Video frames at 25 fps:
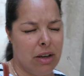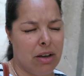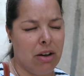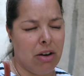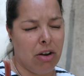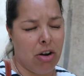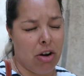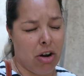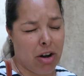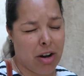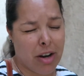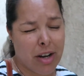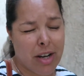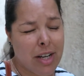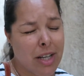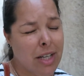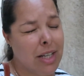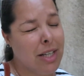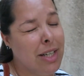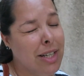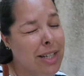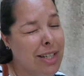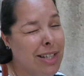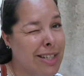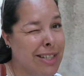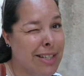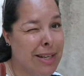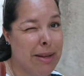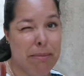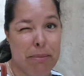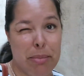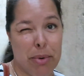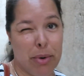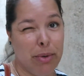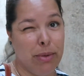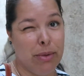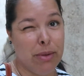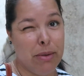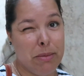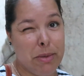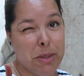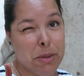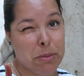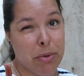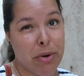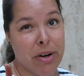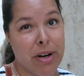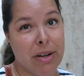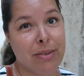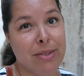Krka, and I'm probably
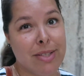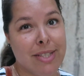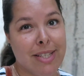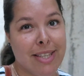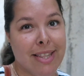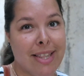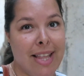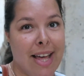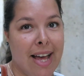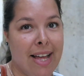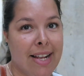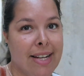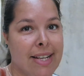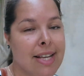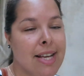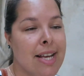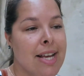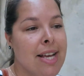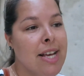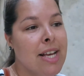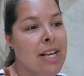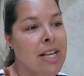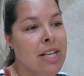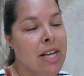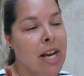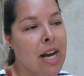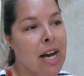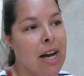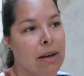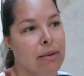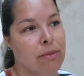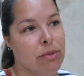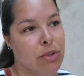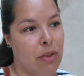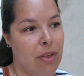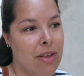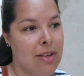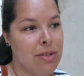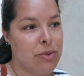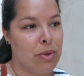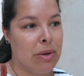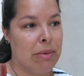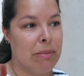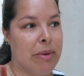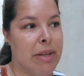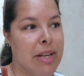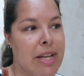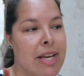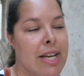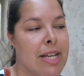mispronouncing that. Um, so that's what
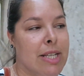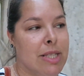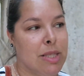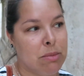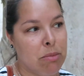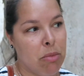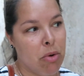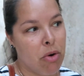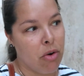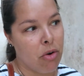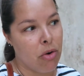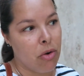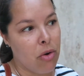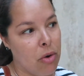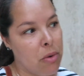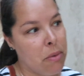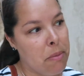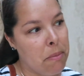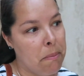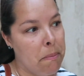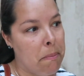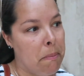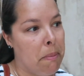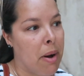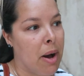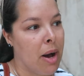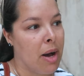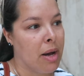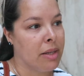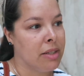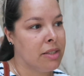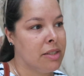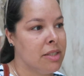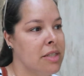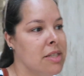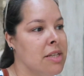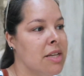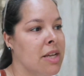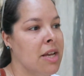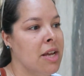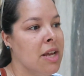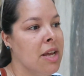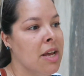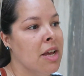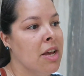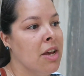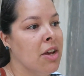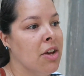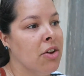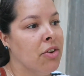I'm gonna head tomorrow. But
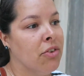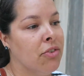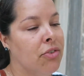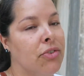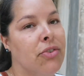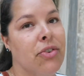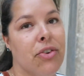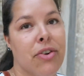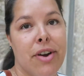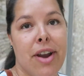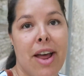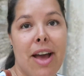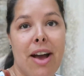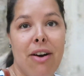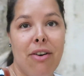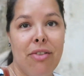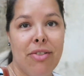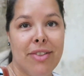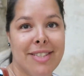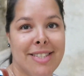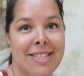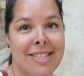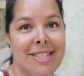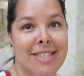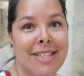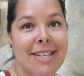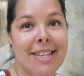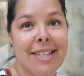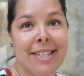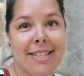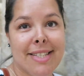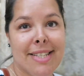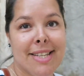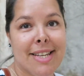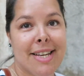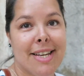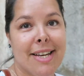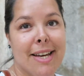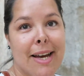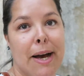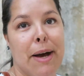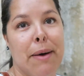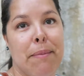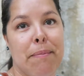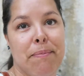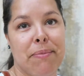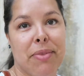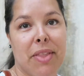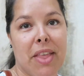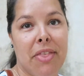for now, this is it.
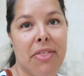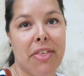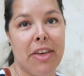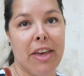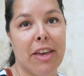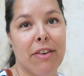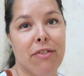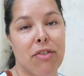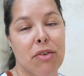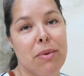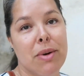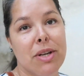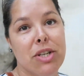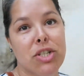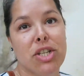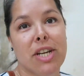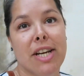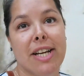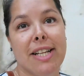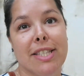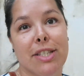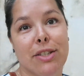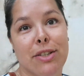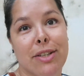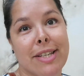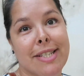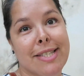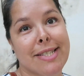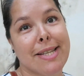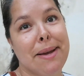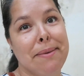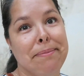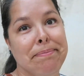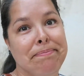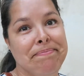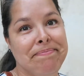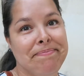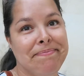Um, thank you for watching. I'll see you next time.